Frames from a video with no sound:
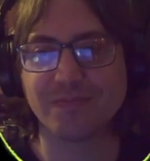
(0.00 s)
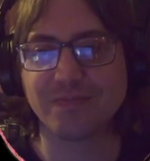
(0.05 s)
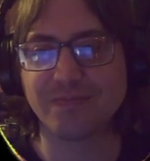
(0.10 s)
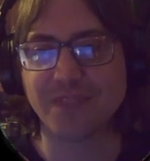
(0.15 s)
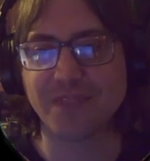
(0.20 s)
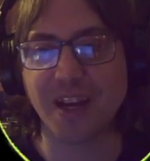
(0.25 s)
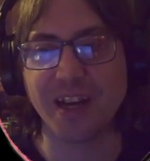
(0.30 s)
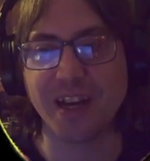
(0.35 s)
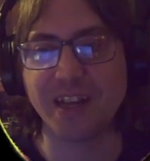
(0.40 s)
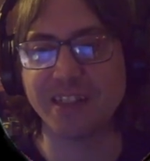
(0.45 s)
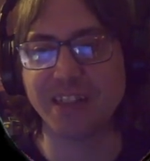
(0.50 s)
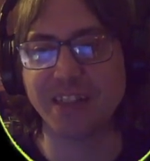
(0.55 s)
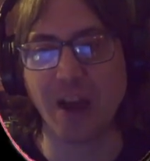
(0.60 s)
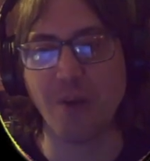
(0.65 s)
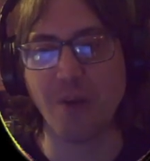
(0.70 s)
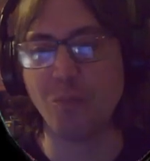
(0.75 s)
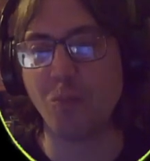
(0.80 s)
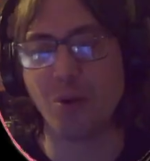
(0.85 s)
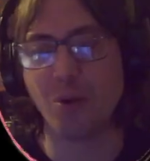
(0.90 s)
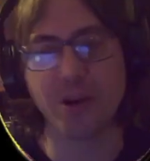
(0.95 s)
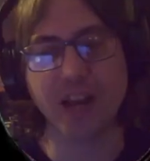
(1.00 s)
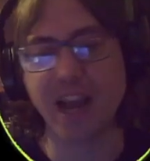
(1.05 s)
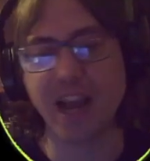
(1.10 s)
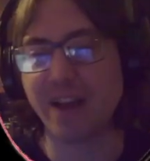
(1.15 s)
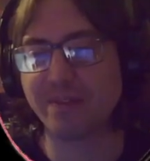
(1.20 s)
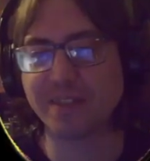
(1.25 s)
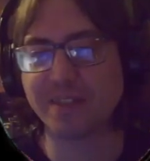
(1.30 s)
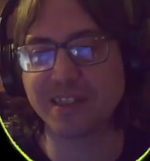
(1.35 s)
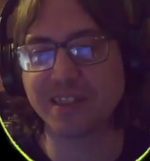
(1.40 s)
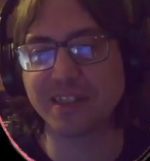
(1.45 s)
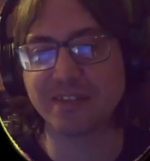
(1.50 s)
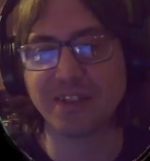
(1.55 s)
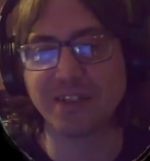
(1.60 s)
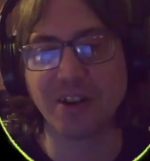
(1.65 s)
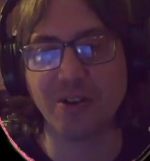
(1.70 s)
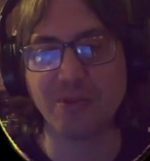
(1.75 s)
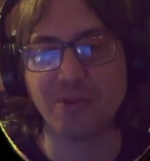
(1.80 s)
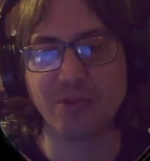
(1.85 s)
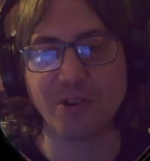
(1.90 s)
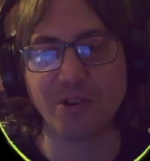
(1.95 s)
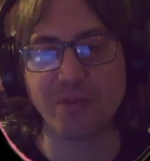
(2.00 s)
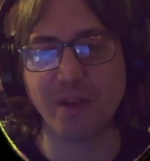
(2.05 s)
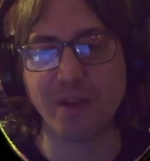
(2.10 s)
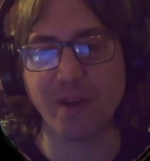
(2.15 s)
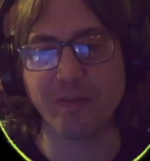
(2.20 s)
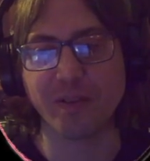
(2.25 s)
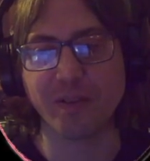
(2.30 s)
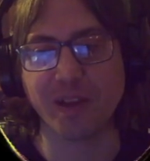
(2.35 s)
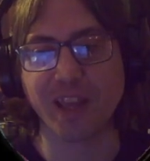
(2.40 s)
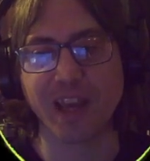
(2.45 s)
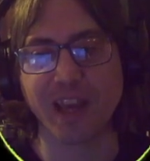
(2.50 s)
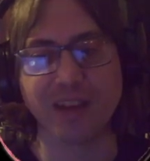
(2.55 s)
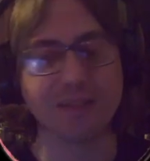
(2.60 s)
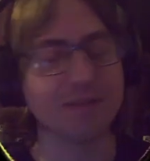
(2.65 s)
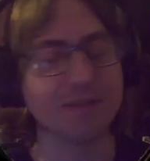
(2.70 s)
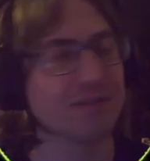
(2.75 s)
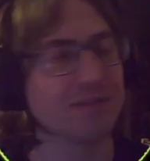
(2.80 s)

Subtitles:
And I don't want to have to do the whole room over again.